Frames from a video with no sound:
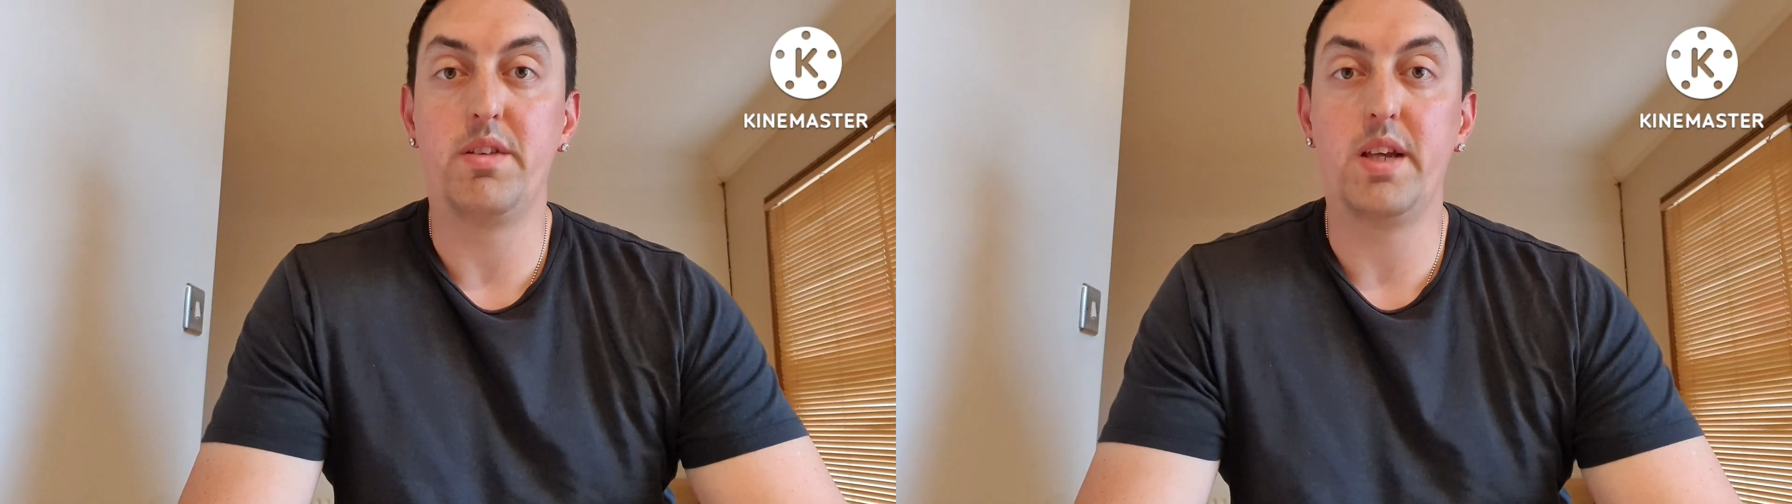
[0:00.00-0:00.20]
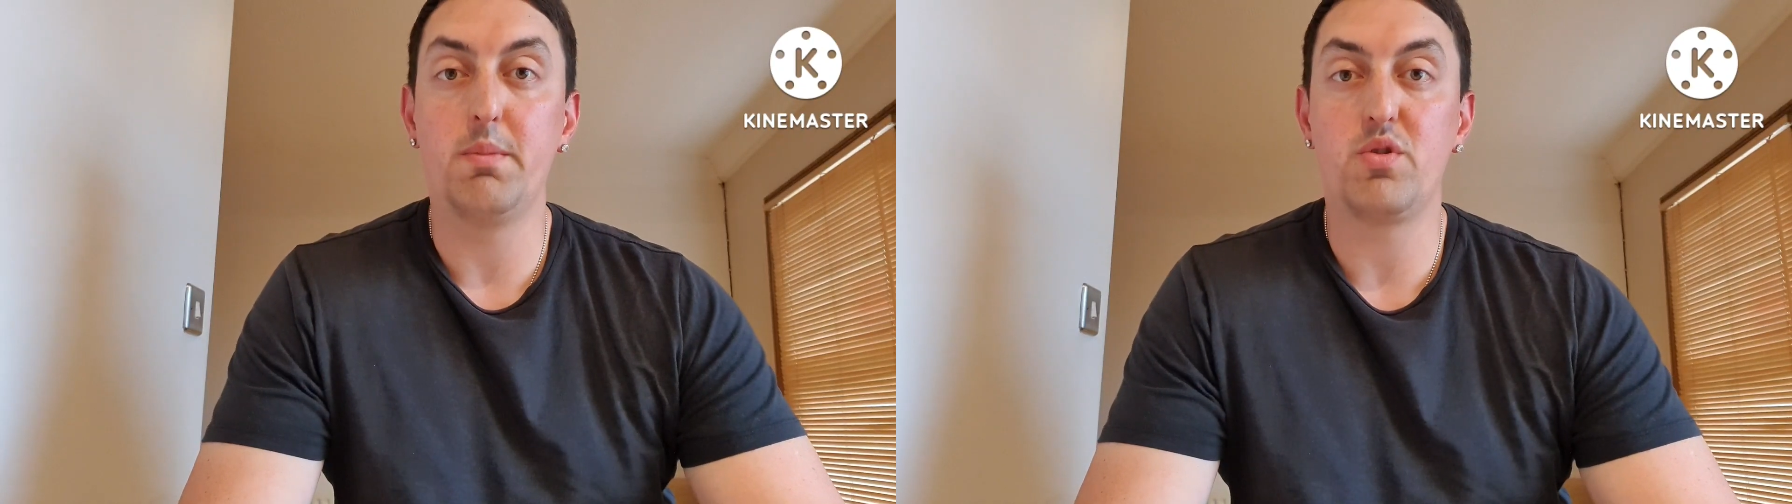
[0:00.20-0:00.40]

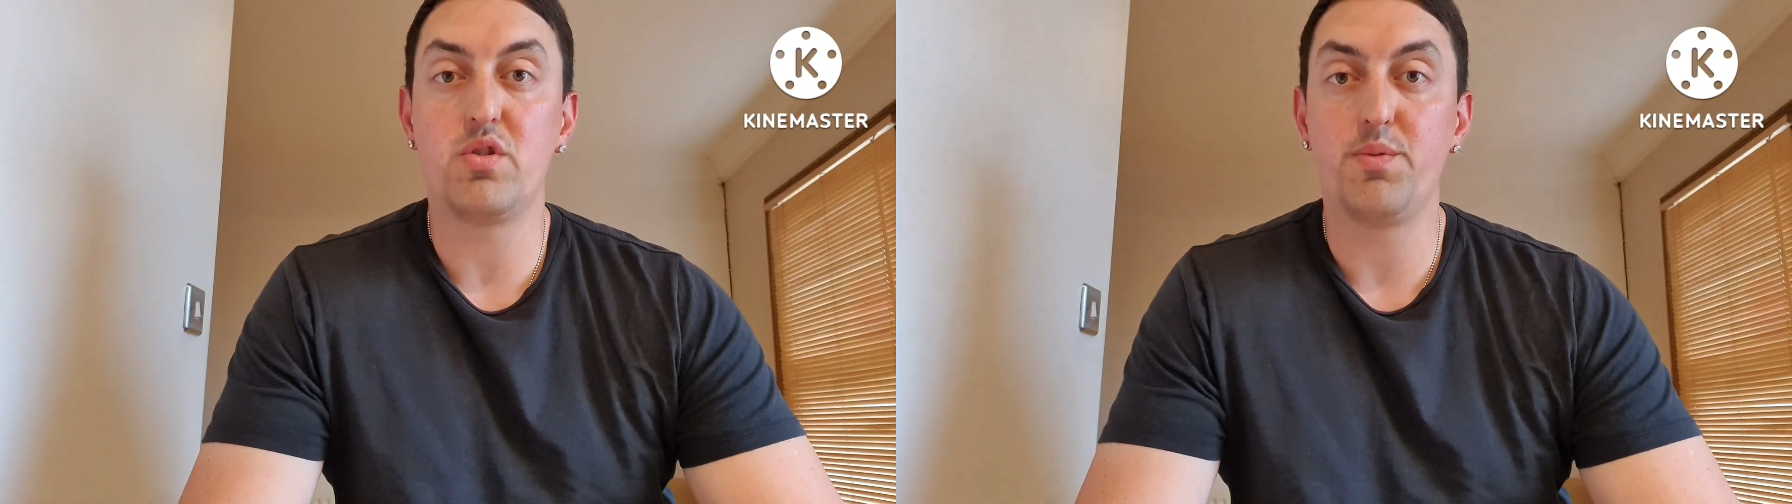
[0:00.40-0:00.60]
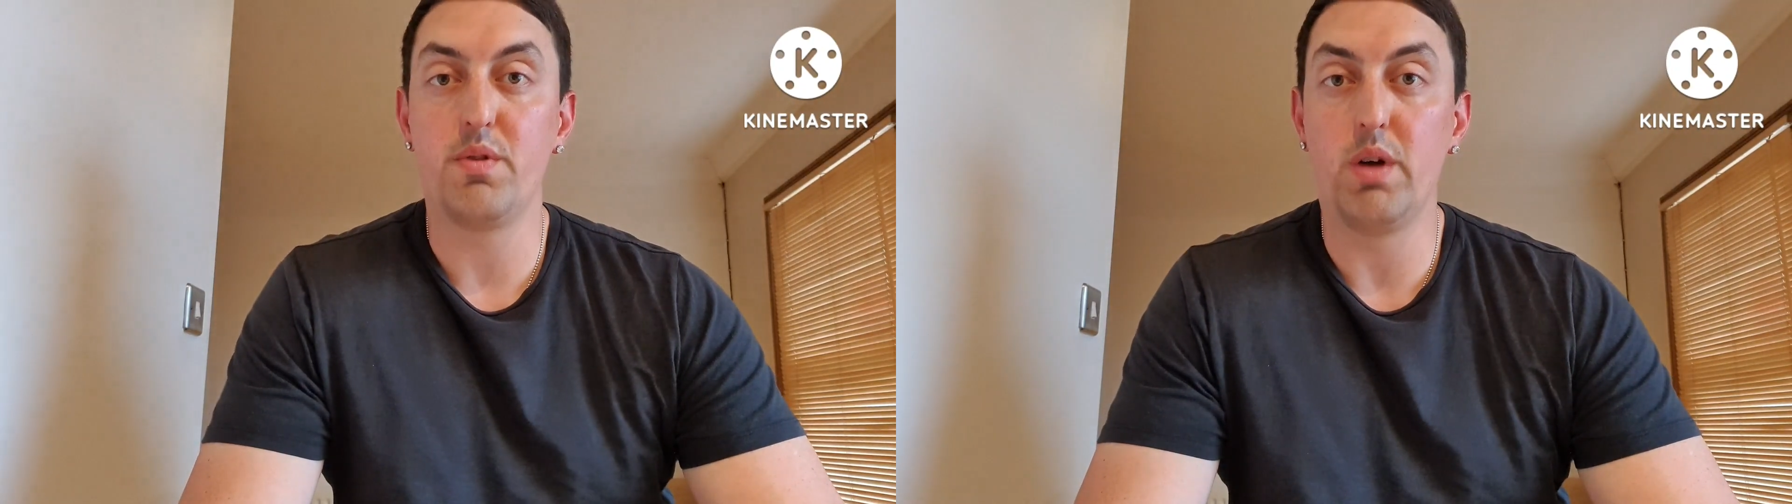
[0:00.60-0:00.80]

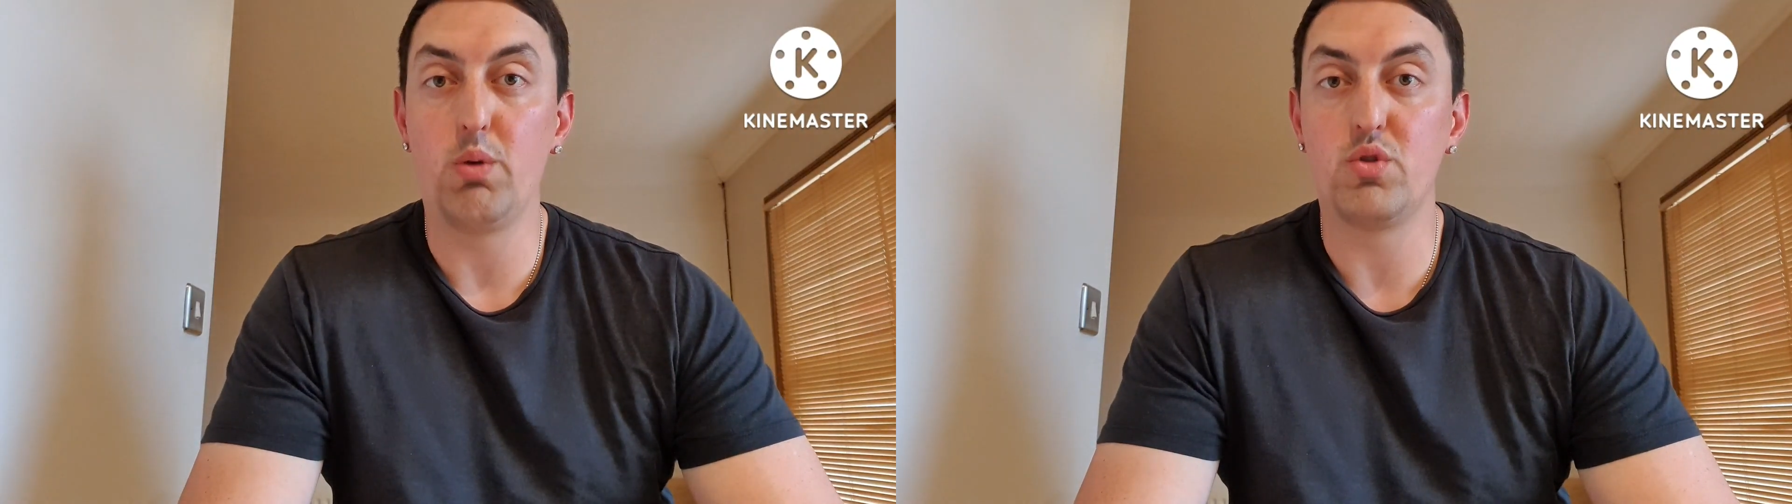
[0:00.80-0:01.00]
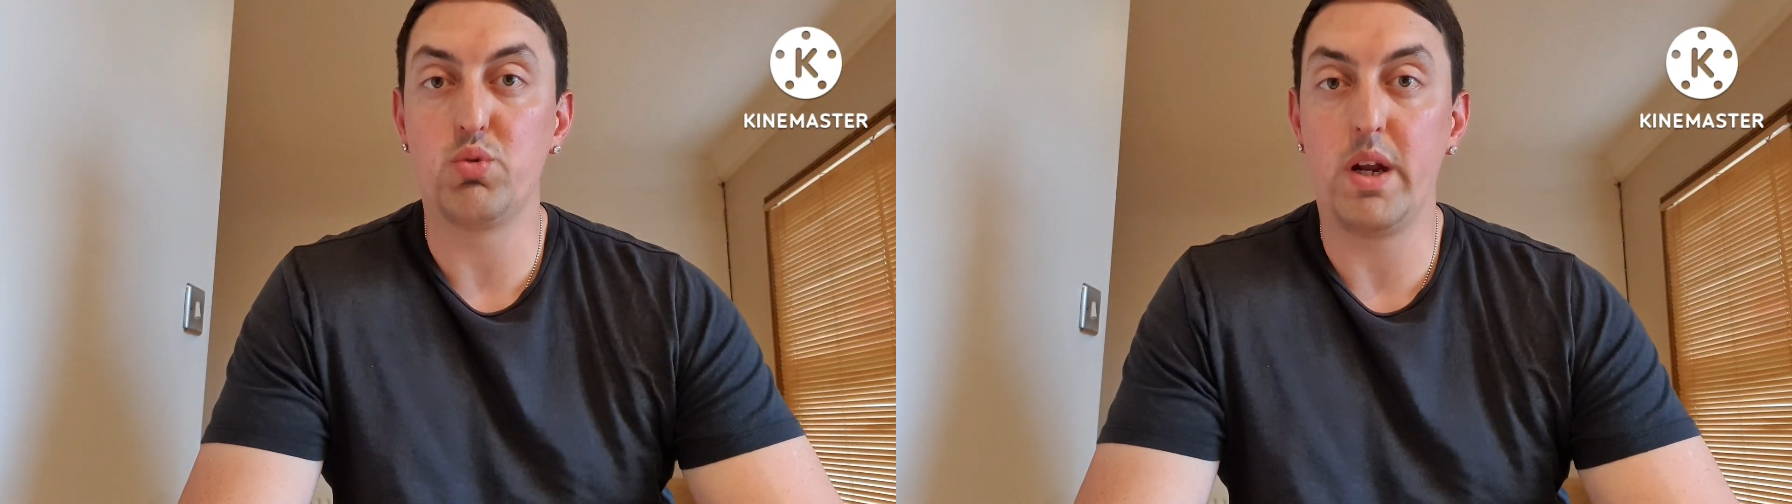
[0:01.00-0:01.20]
tips for
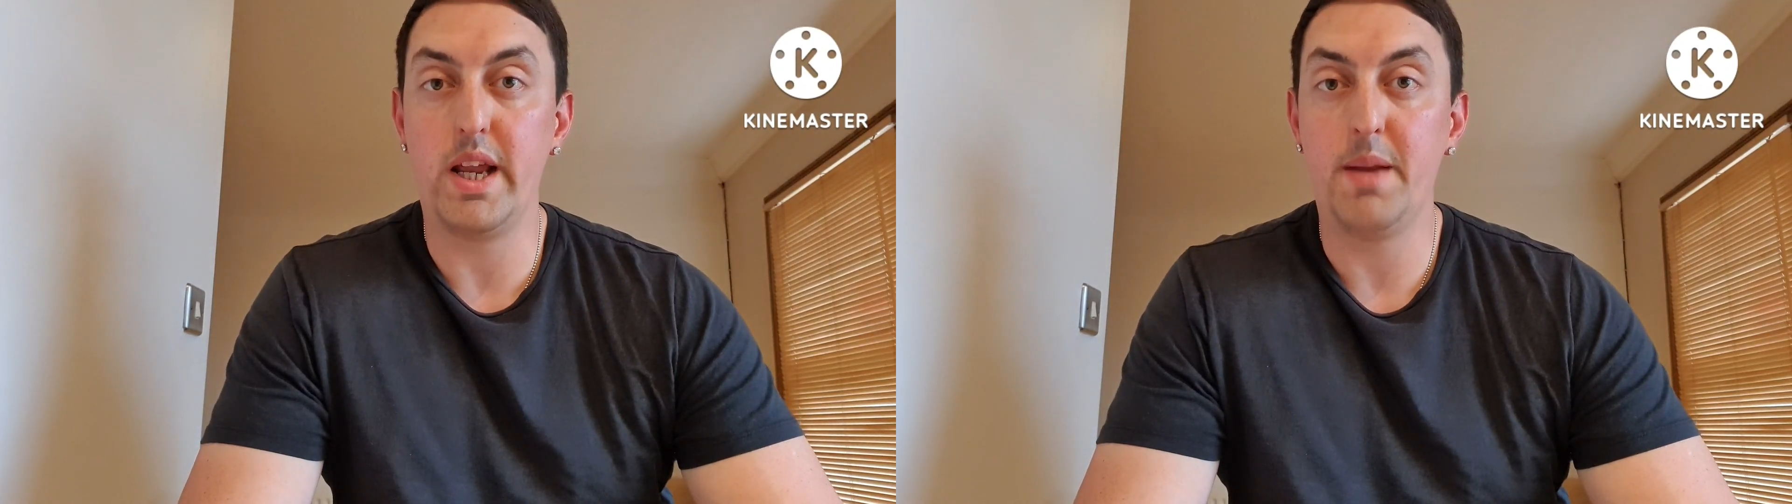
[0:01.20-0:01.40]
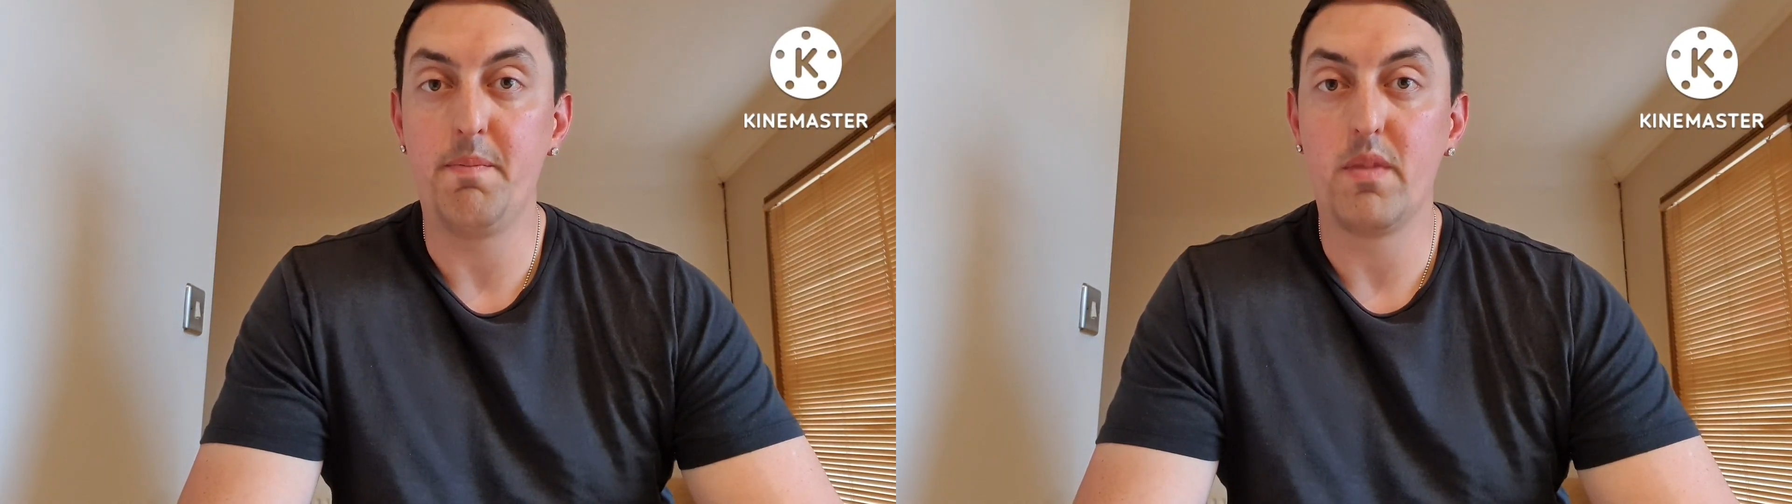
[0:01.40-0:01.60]
round
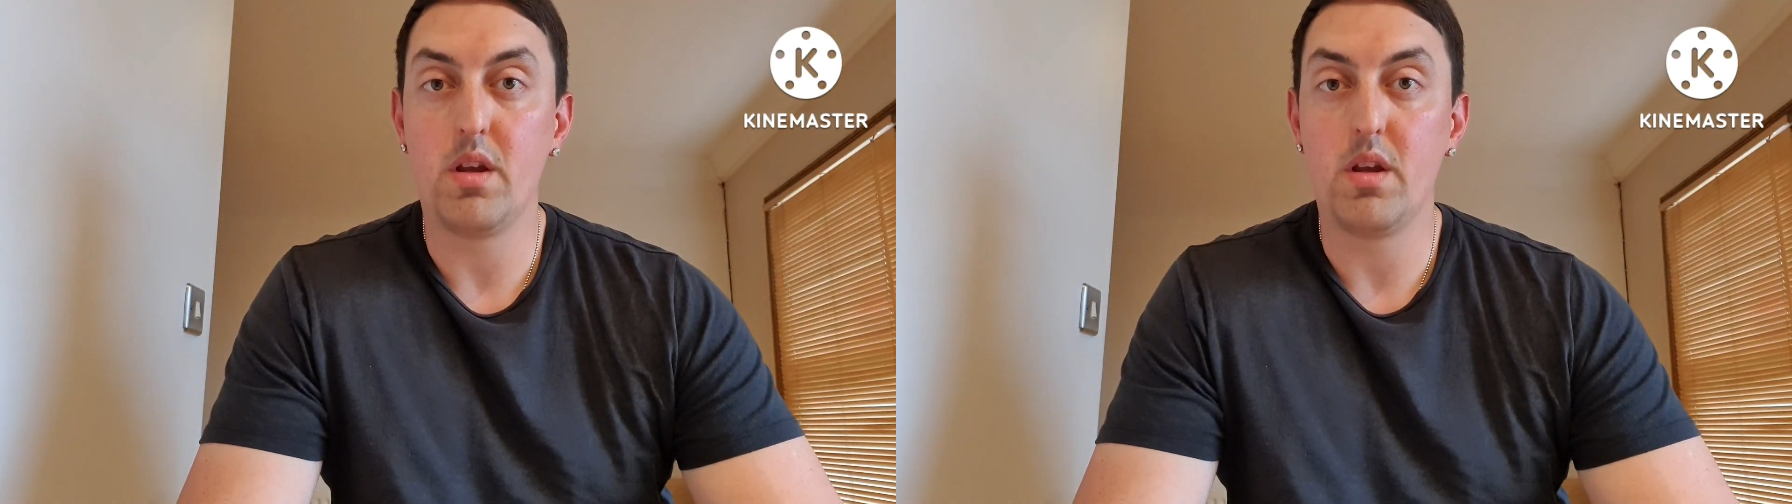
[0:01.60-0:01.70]
20